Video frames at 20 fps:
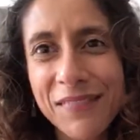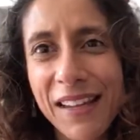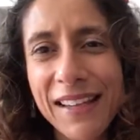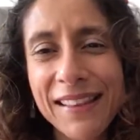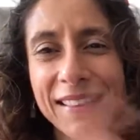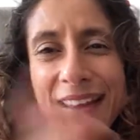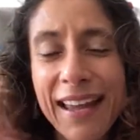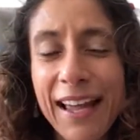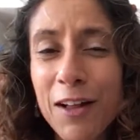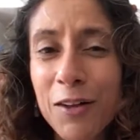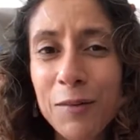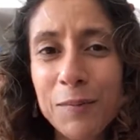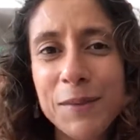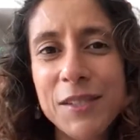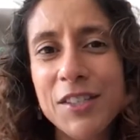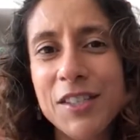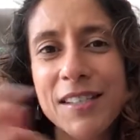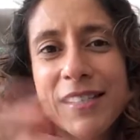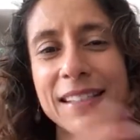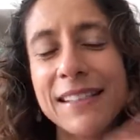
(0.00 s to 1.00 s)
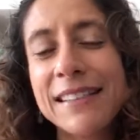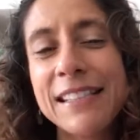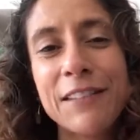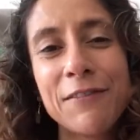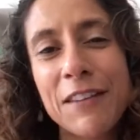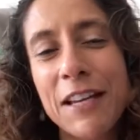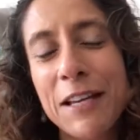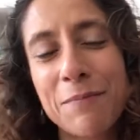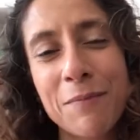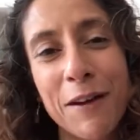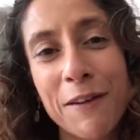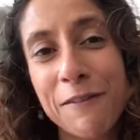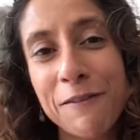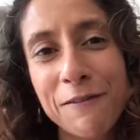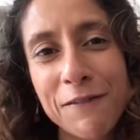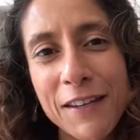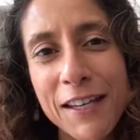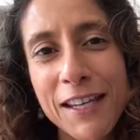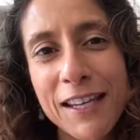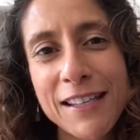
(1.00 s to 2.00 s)
They help me just alleviate my
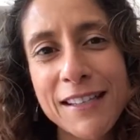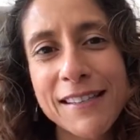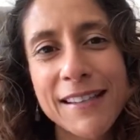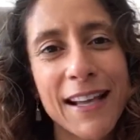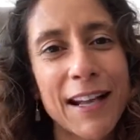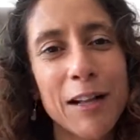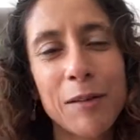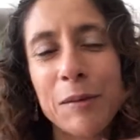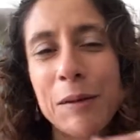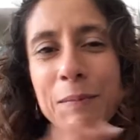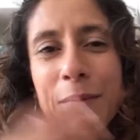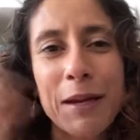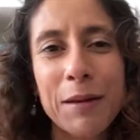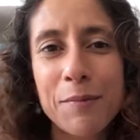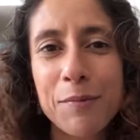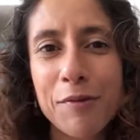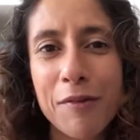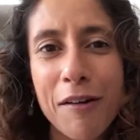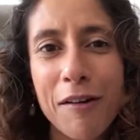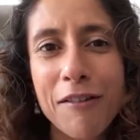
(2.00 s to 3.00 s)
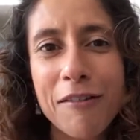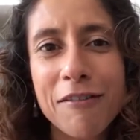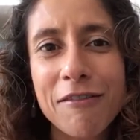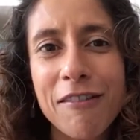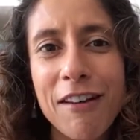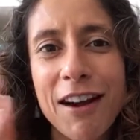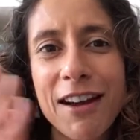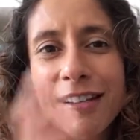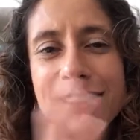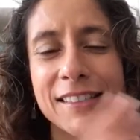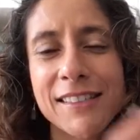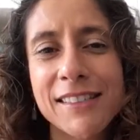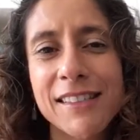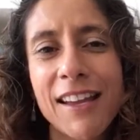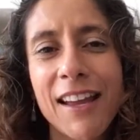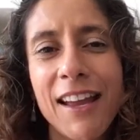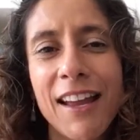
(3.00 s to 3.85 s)
fears. They help me make progress.